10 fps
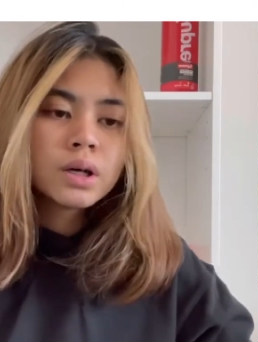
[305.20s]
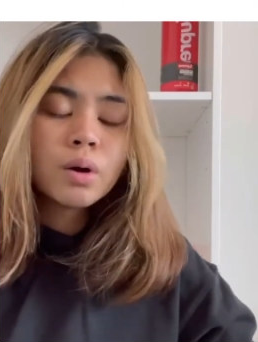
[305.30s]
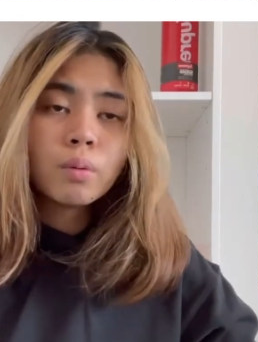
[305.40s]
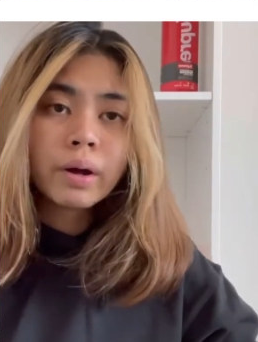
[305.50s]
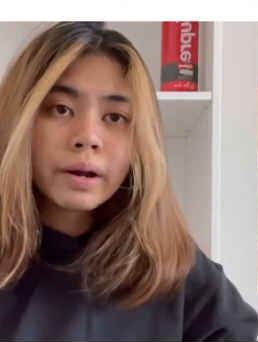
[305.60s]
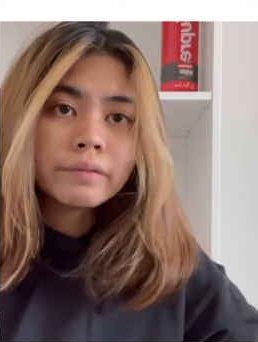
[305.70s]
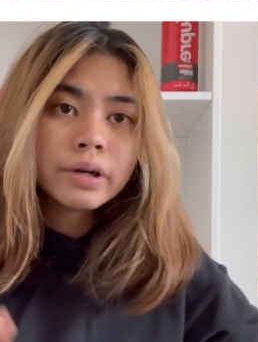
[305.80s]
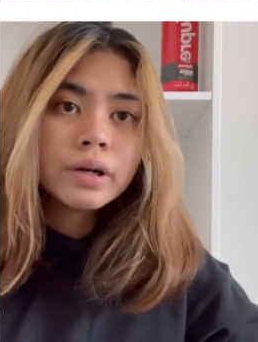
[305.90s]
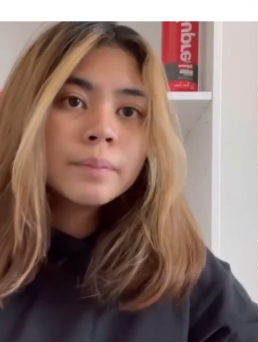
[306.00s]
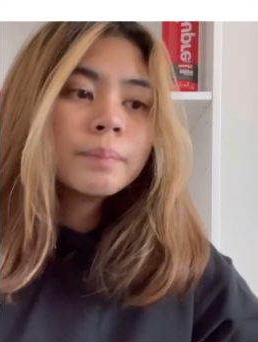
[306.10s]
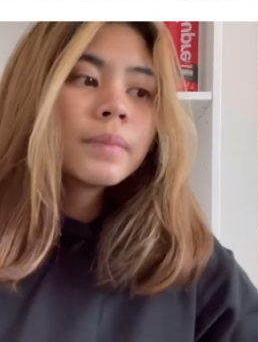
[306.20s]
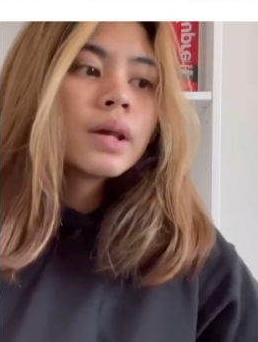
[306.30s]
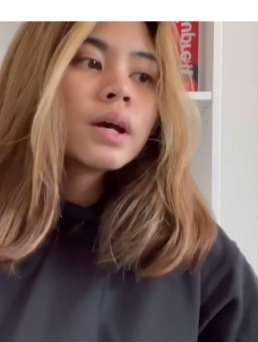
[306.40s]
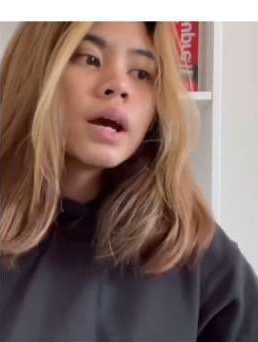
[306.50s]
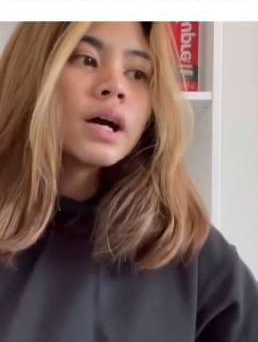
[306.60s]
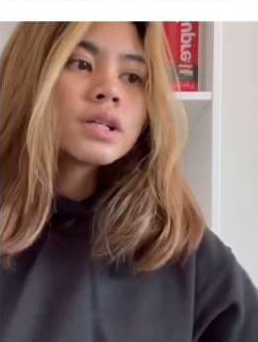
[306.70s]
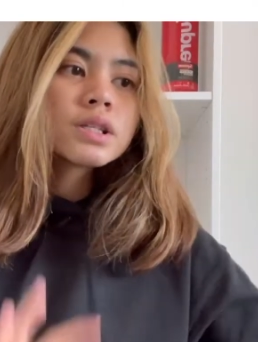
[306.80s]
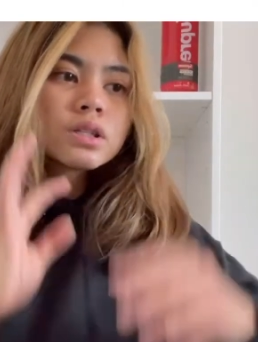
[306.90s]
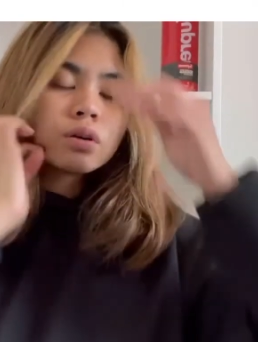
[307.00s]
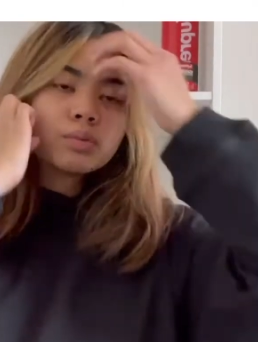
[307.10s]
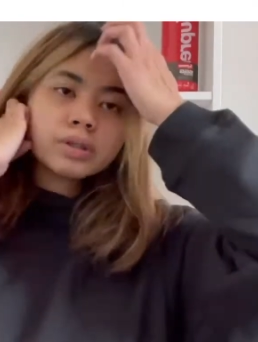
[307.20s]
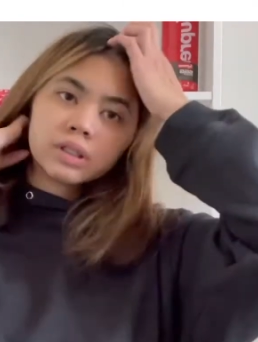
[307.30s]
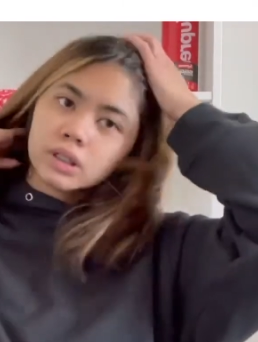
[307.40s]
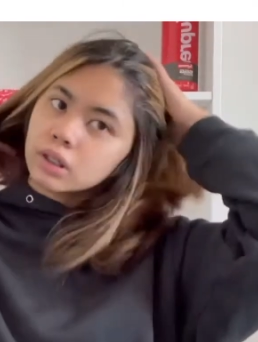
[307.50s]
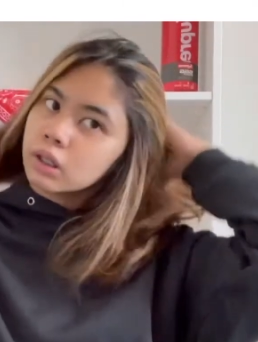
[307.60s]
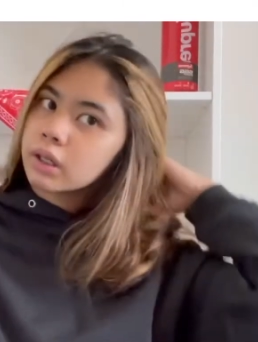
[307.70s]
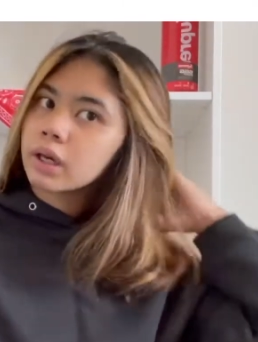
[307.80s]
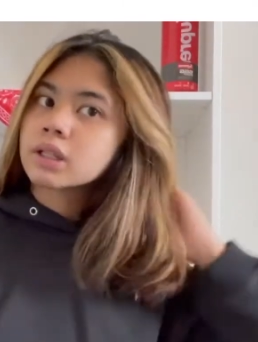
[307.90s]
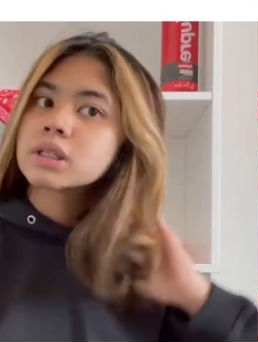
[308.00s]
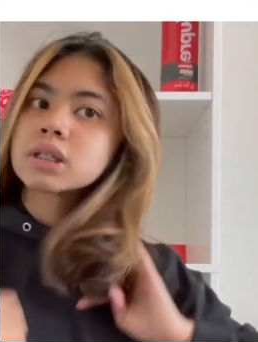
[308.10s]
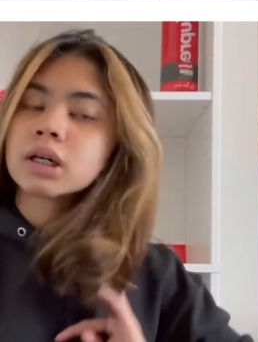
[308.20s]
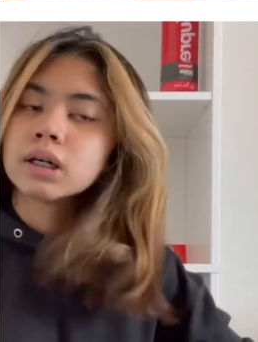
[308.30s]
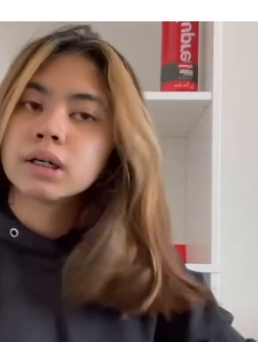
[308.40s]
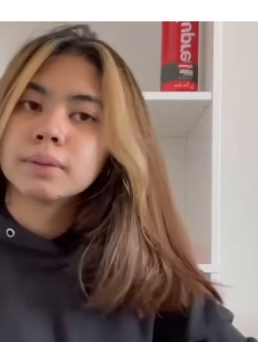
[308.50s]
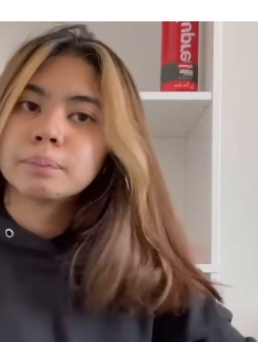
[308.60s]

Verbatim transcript: whatever. So we didn't get to